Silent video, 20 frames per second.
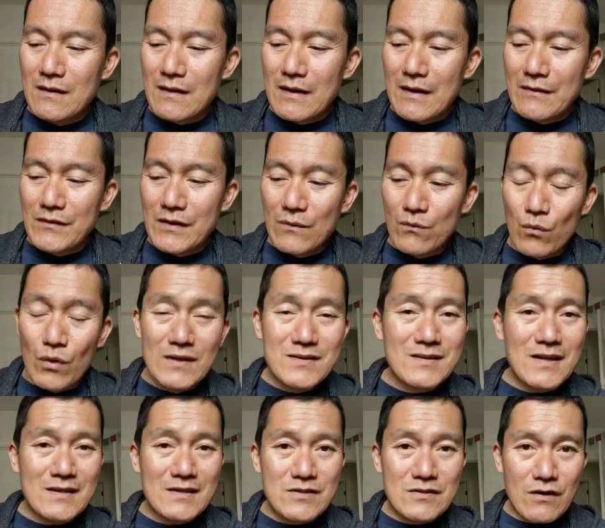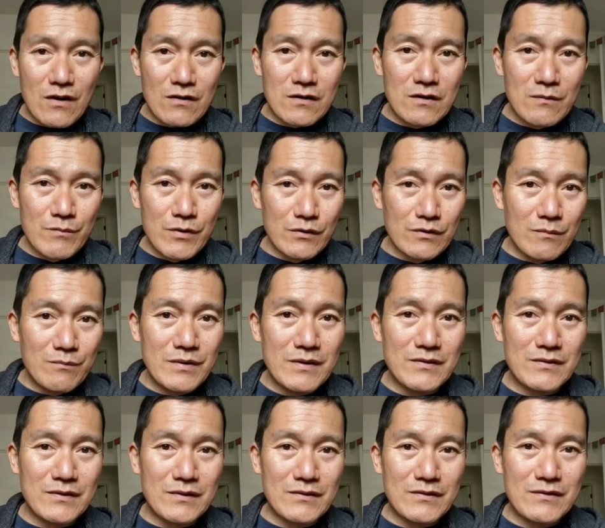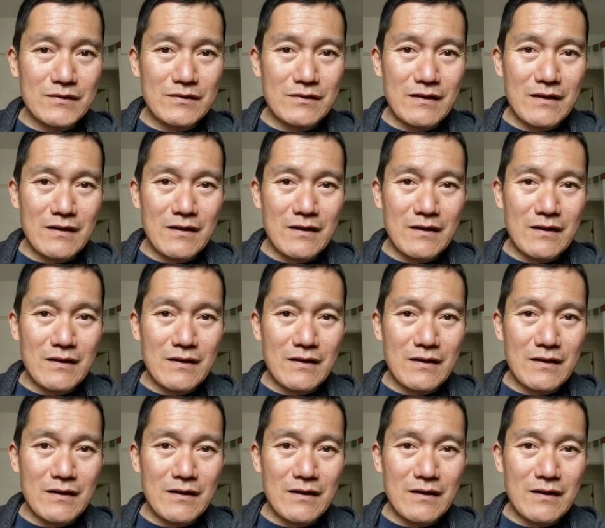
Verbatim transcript: And then once I started to build a business,